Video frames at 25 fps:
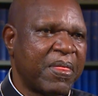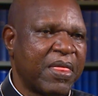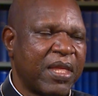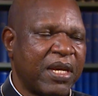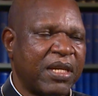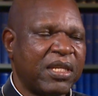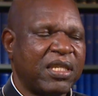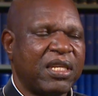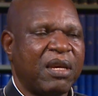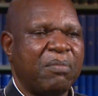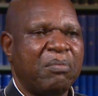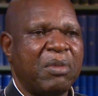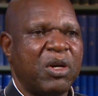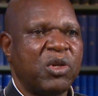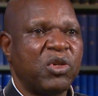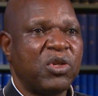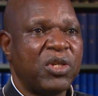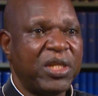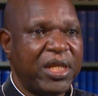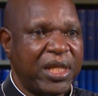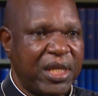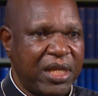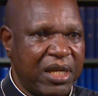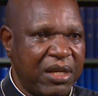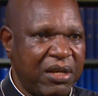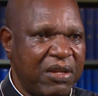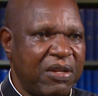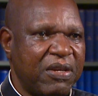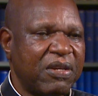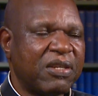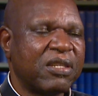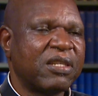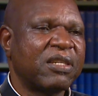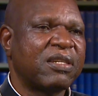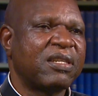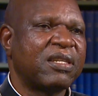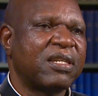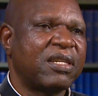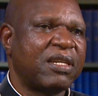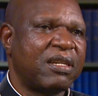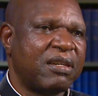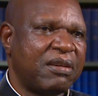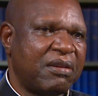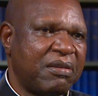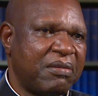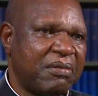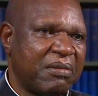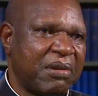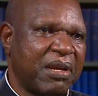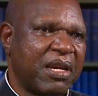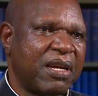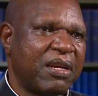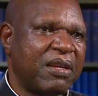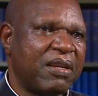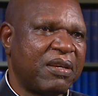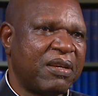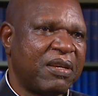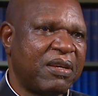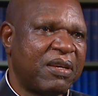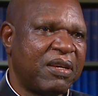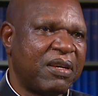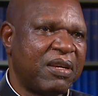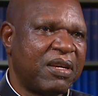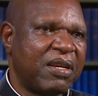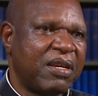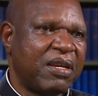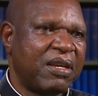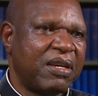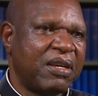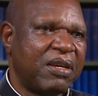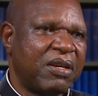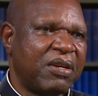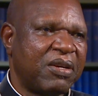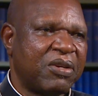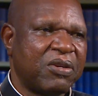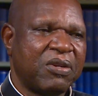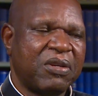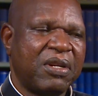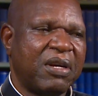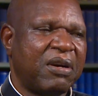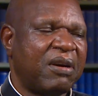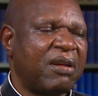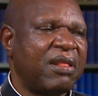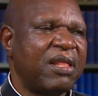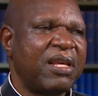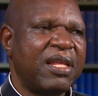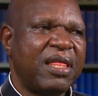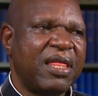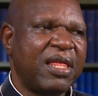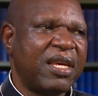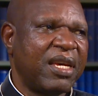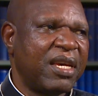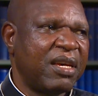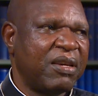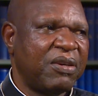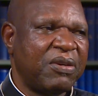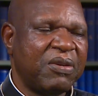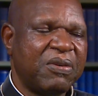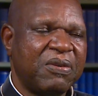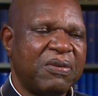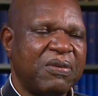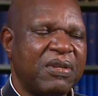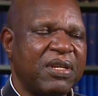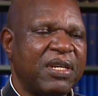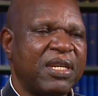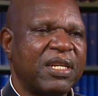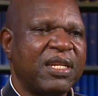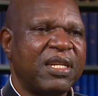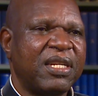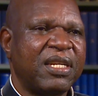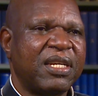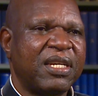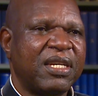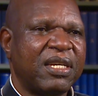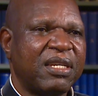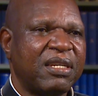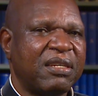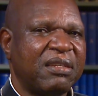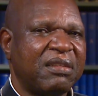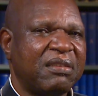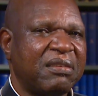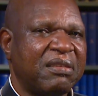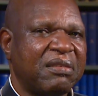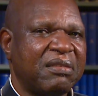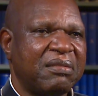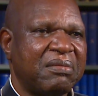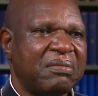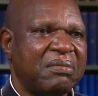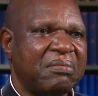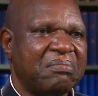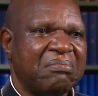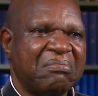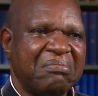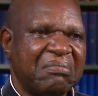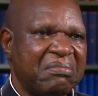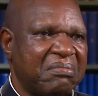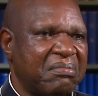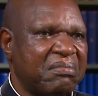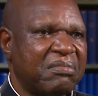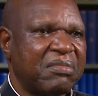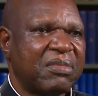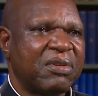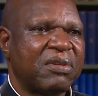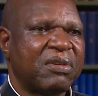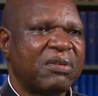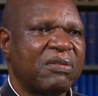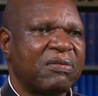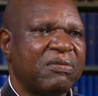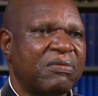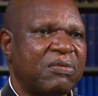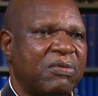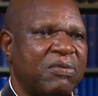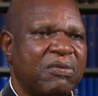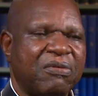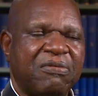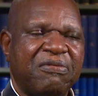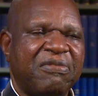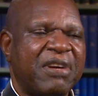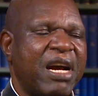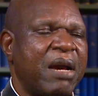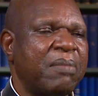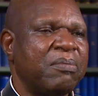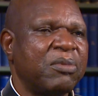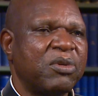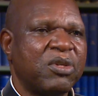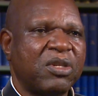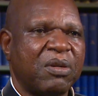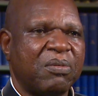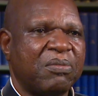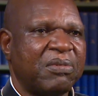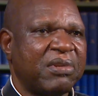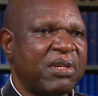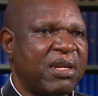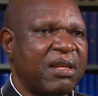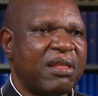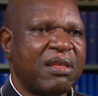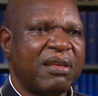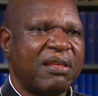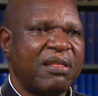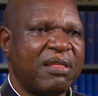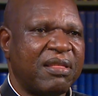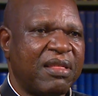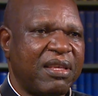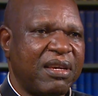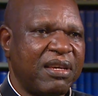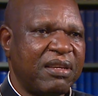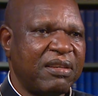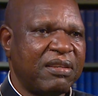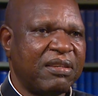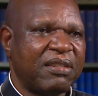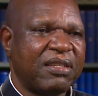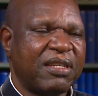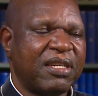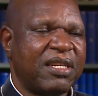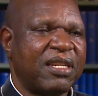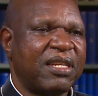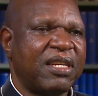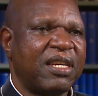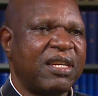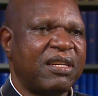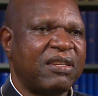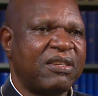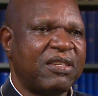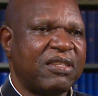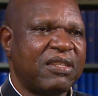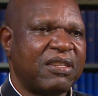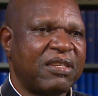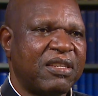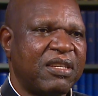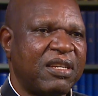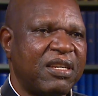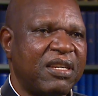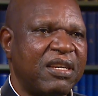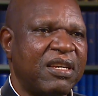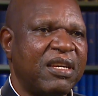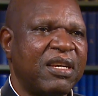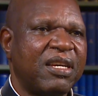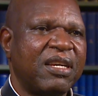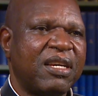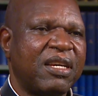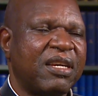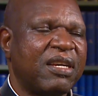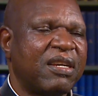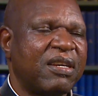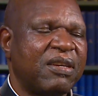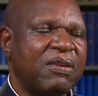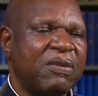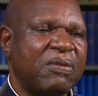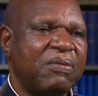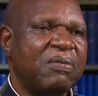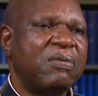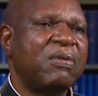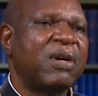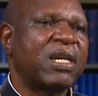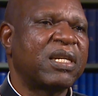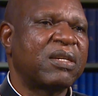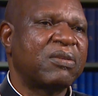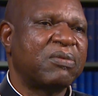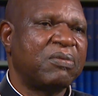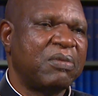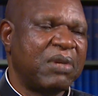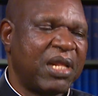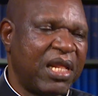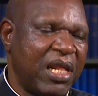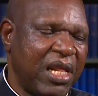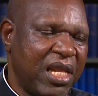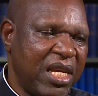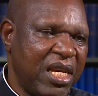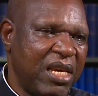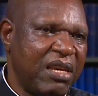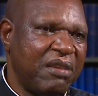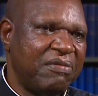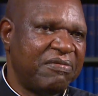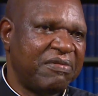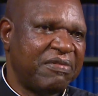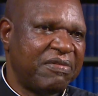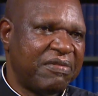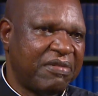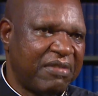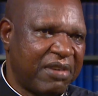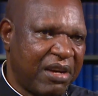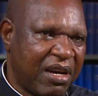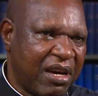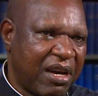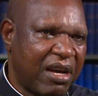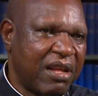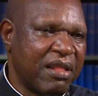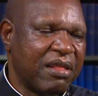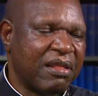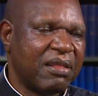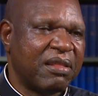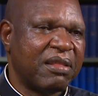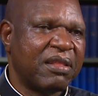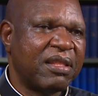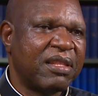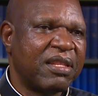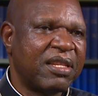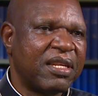It's a mountainous area. So the only thing you could get there is to farm some certain things, and that is what we live on.